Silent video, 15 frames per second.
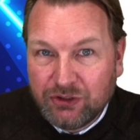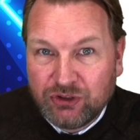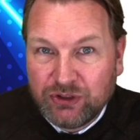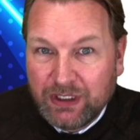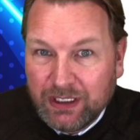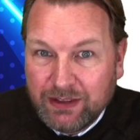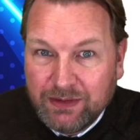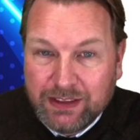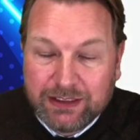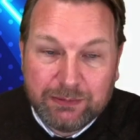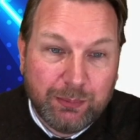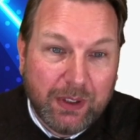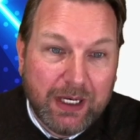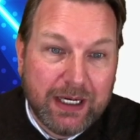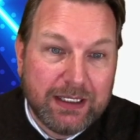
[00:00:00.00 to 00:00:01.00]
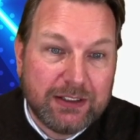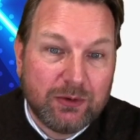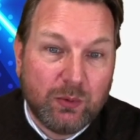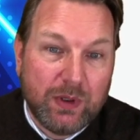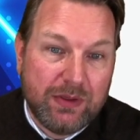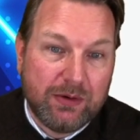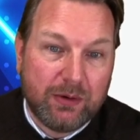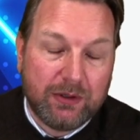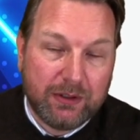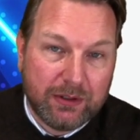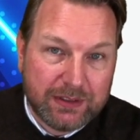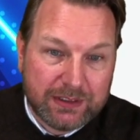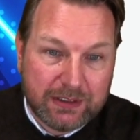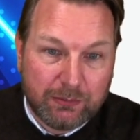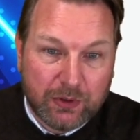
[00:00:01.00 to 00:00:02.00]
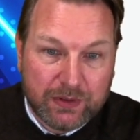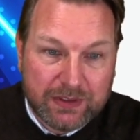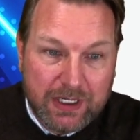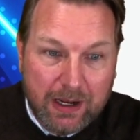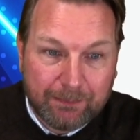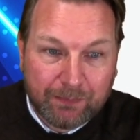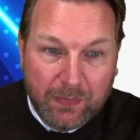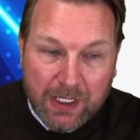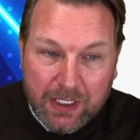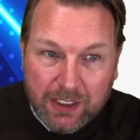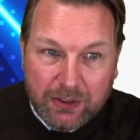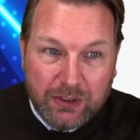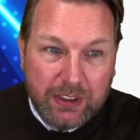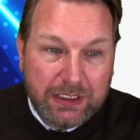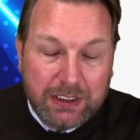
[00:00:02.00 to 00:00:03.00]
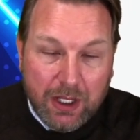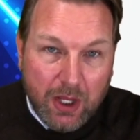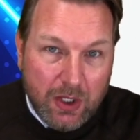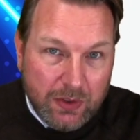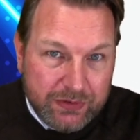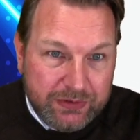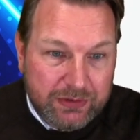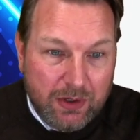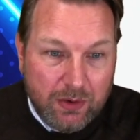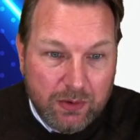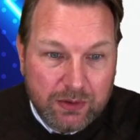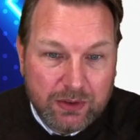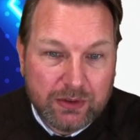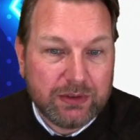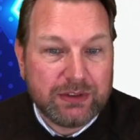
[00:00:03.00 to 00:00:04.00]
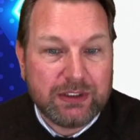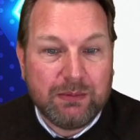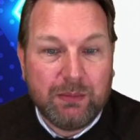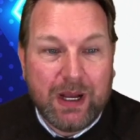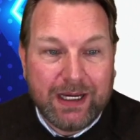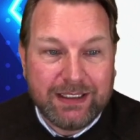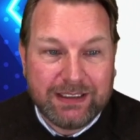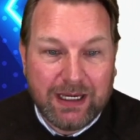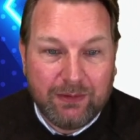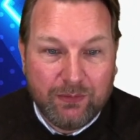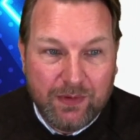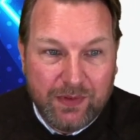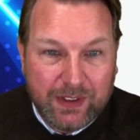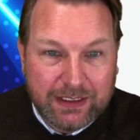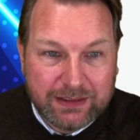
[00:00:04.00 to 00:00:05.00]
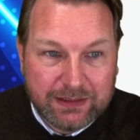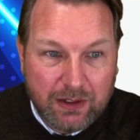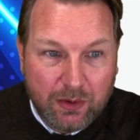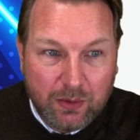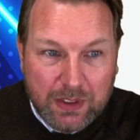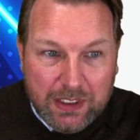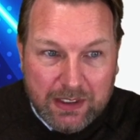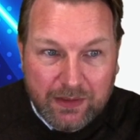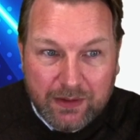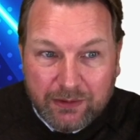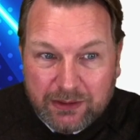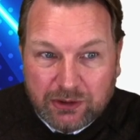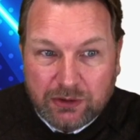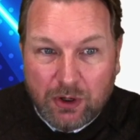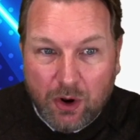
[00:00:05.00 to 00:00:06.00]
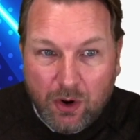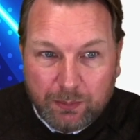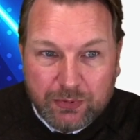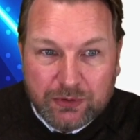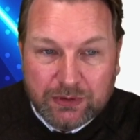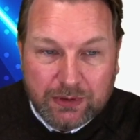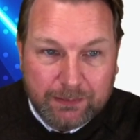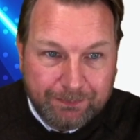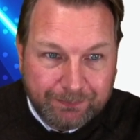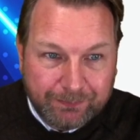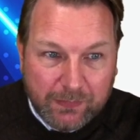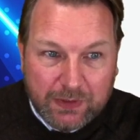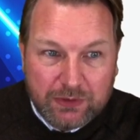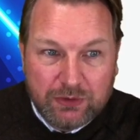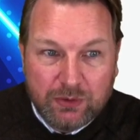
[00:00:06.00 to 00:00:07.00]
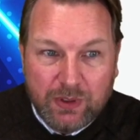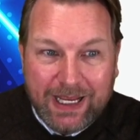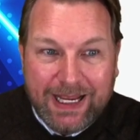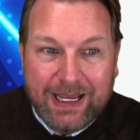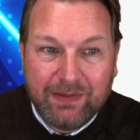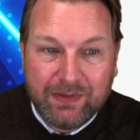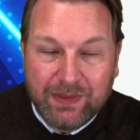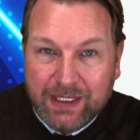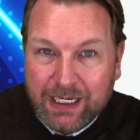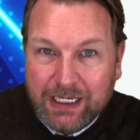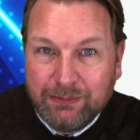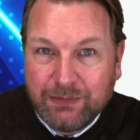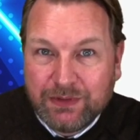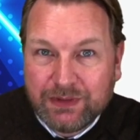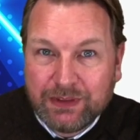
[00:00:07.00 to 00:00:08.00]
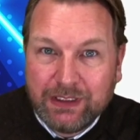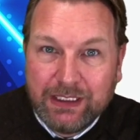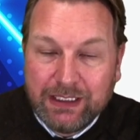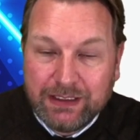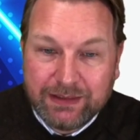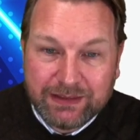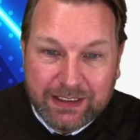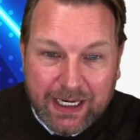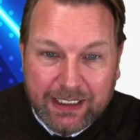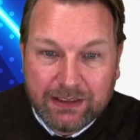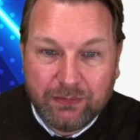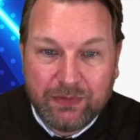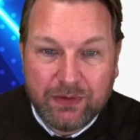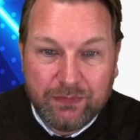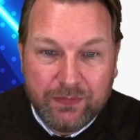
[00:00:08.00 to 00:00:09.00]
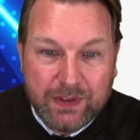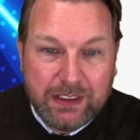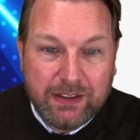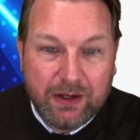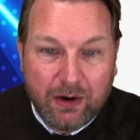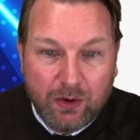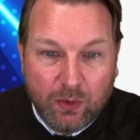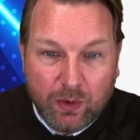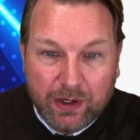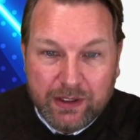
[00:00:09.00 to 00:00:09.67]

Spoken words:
share this page with your customers. Now, you can also customize everything. So there is an option to add names inside of the video where